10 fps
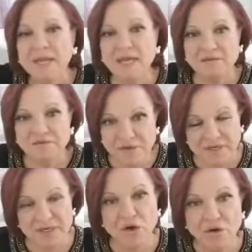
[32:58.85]
And
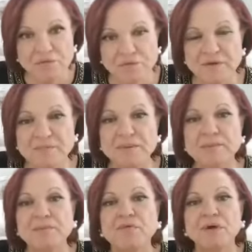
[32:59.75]
very often,
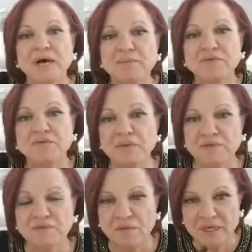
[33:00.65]
people who come to me
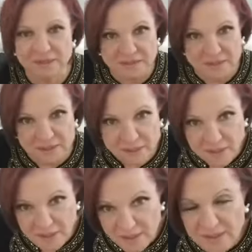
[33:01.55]
for laser
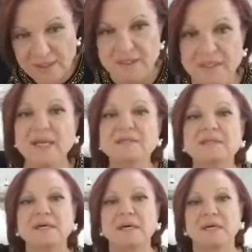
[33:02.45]
in
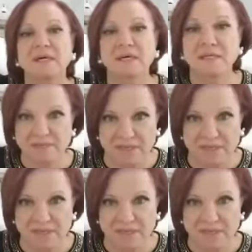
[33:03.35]
Atlanta, in